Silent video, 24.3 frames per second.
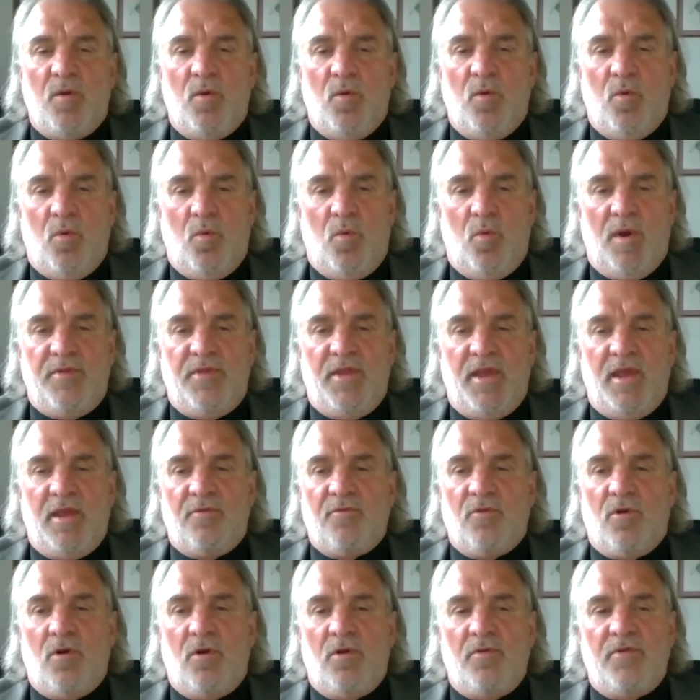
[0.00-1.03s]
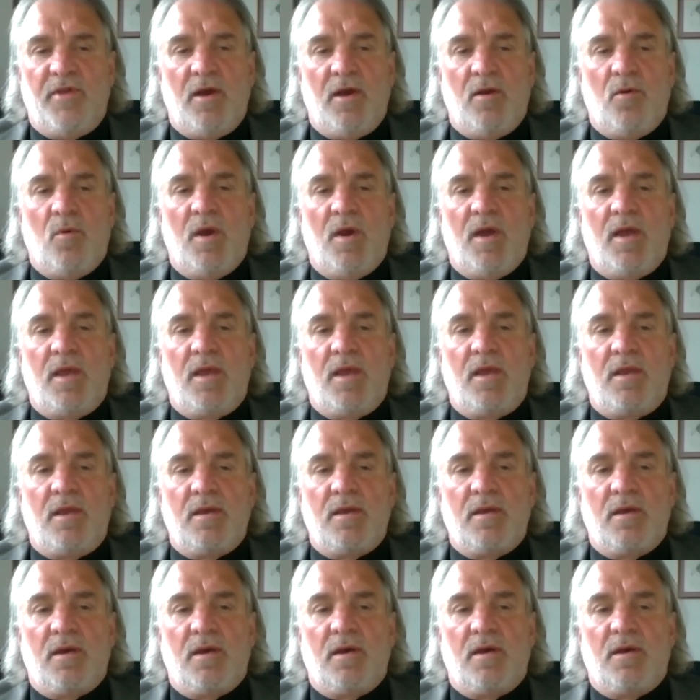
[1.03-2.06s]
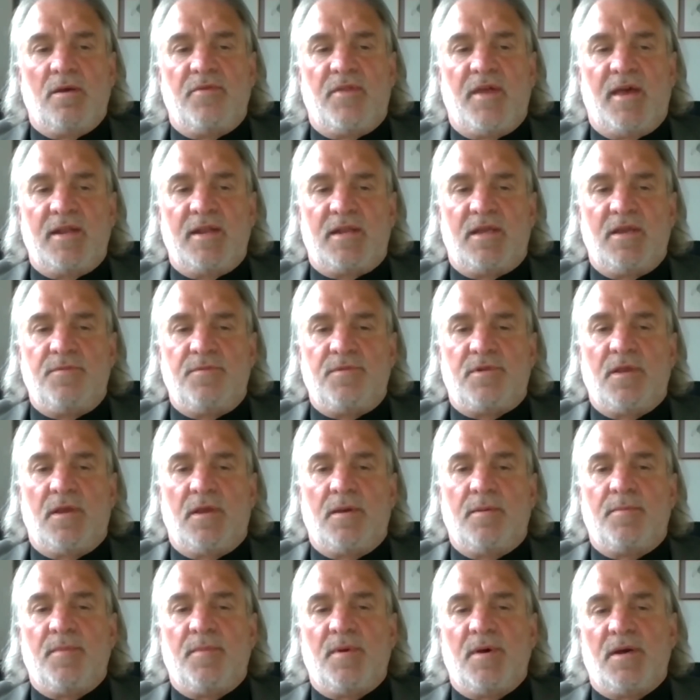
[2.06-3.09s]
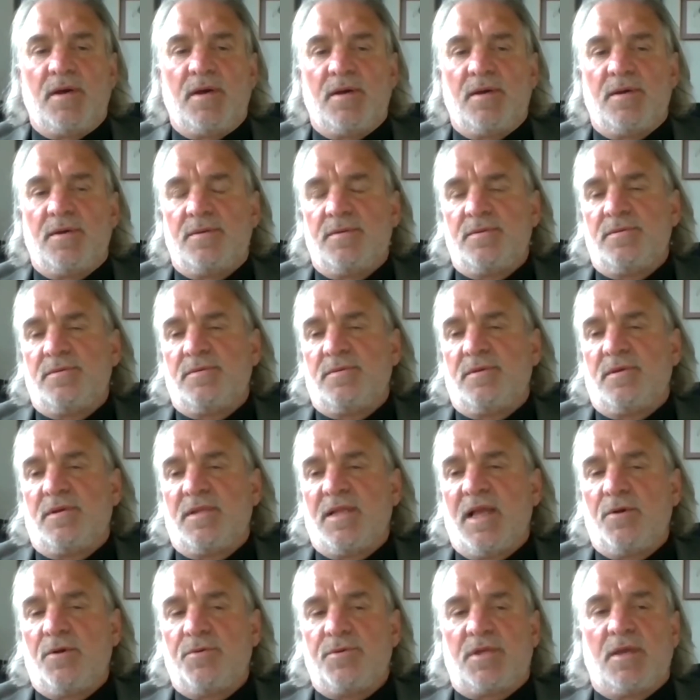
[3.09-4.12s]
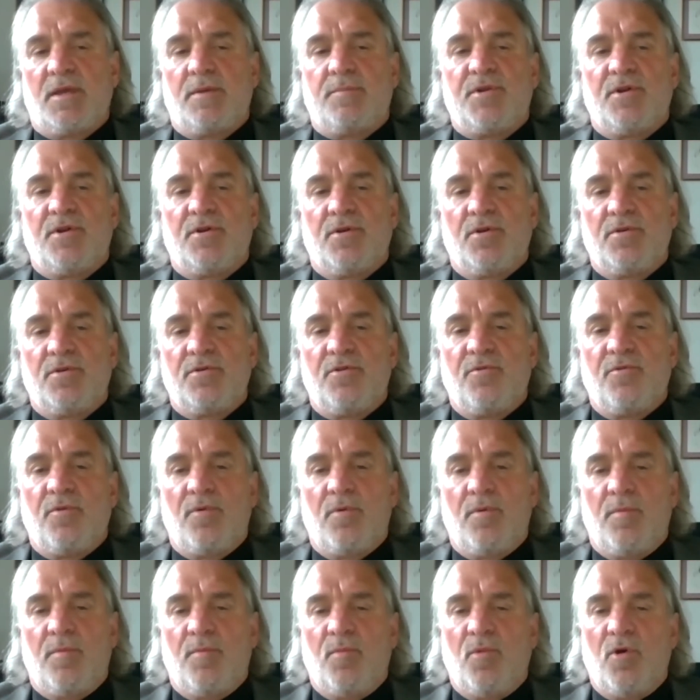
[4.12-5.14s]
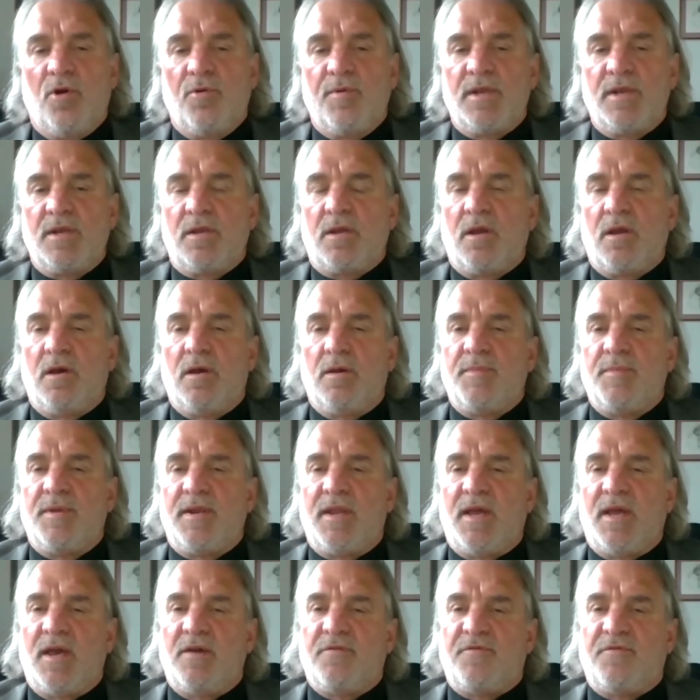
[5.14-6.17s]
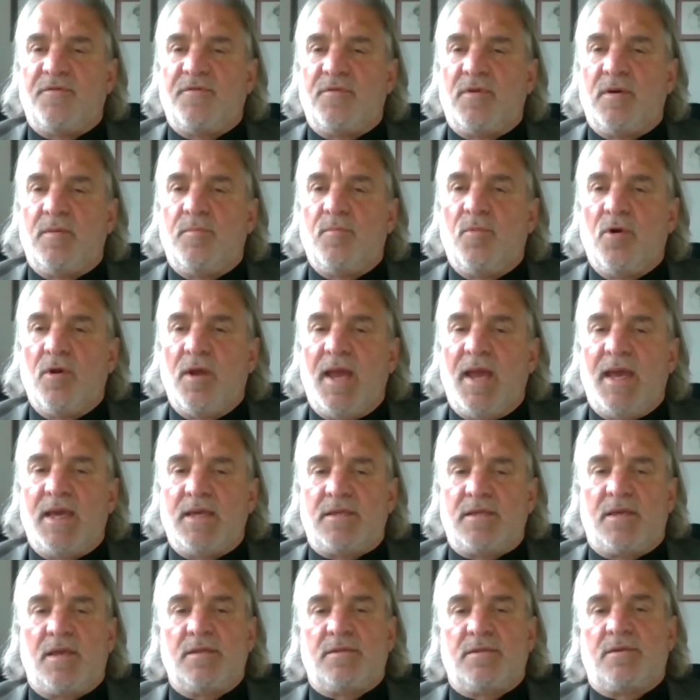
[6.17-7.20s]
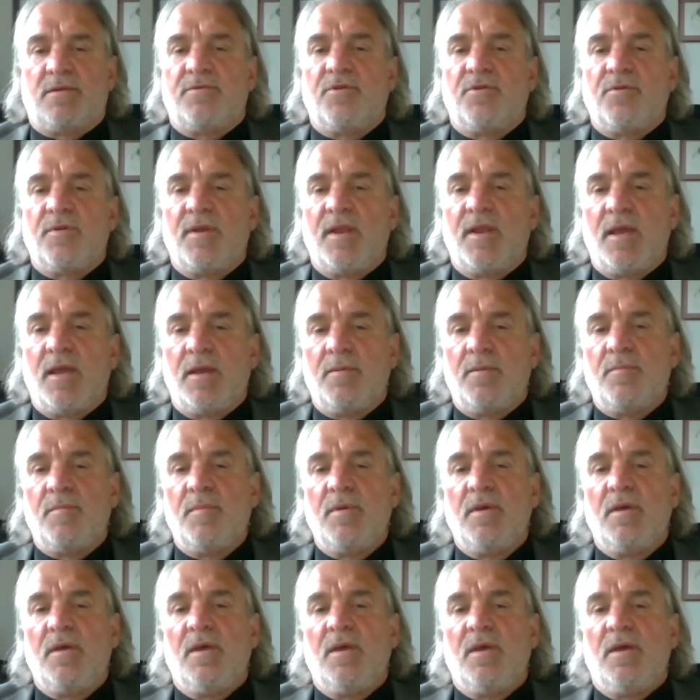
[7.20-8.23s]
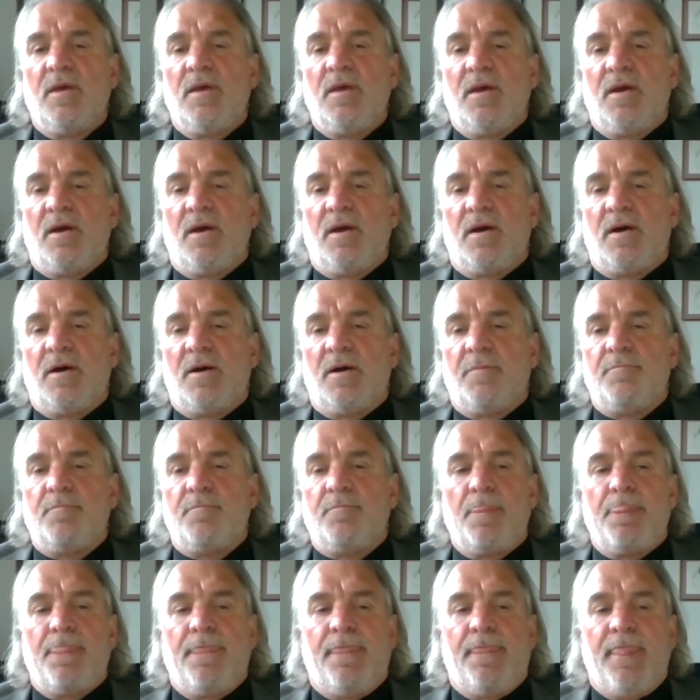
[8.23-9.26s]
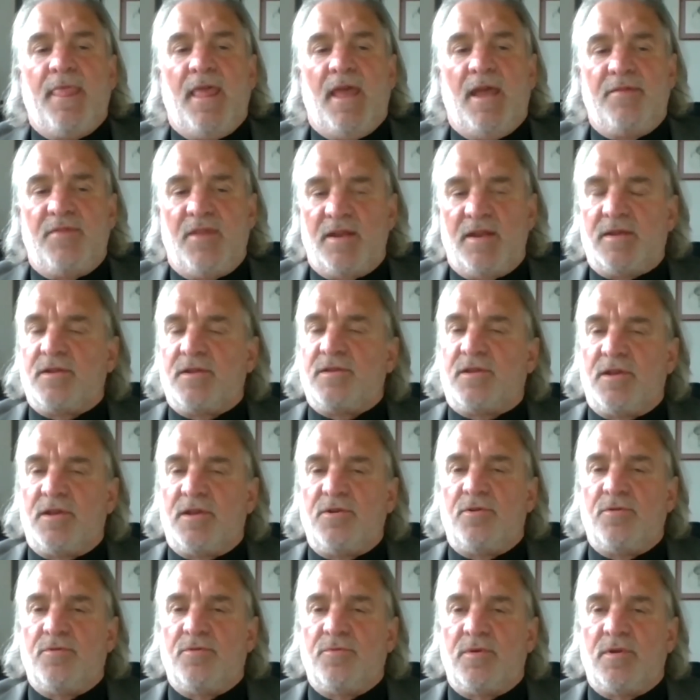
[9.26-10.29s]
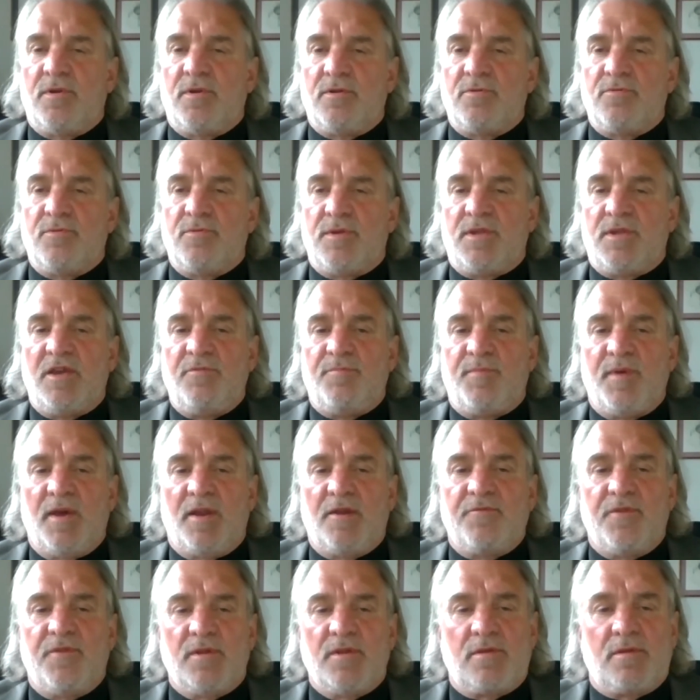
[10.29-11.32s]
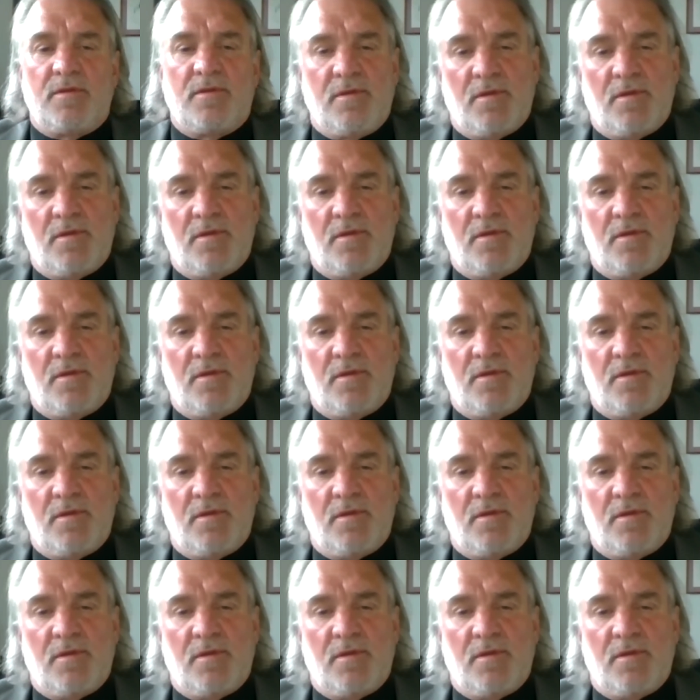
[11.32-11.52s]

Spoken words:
When they enroll that way, that gives them, allows them to earn more income and have more assets in their name, and then continue to receive benefits.